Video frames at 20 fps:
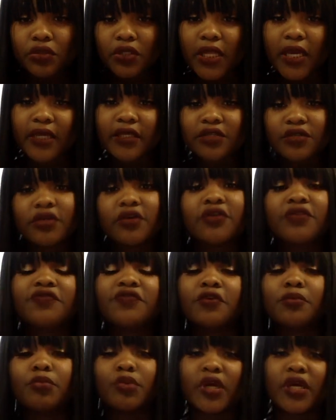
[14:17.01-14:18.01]
Like, you know,
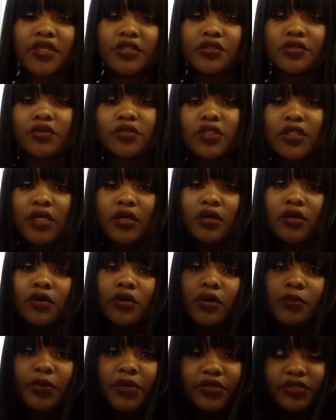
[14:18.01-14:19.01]
for breasts, you'll tell
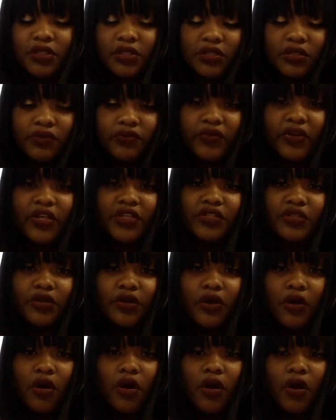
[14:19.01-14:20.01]
a person to raise
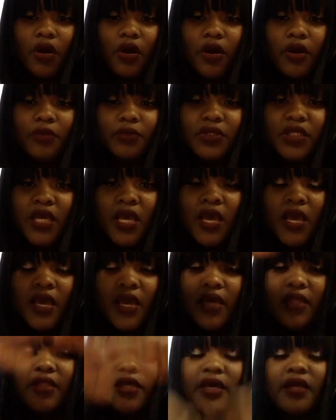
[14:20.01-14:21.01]
their arms,
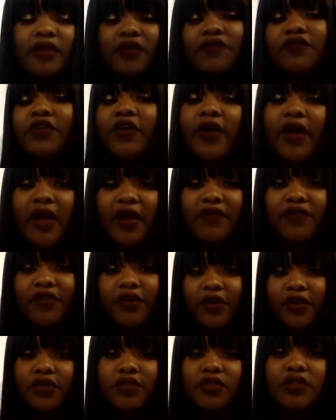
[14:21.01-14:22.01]
and then if they're
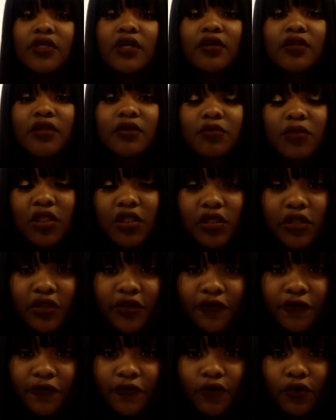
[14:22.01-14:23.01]
heavier, you'll tell them to
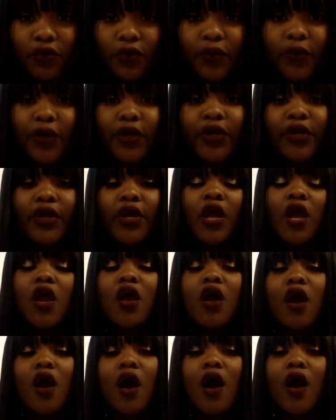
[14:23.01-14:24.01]
lean forward,
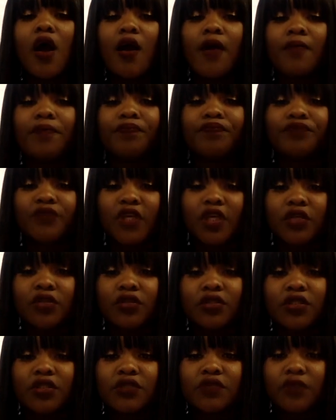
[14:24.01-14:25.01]
and you
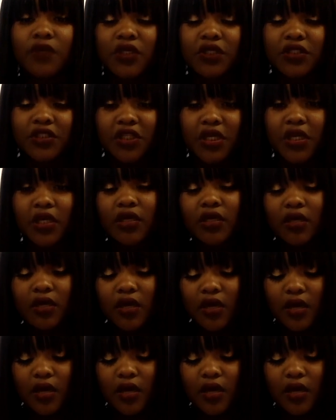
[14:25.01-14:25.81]
just want to check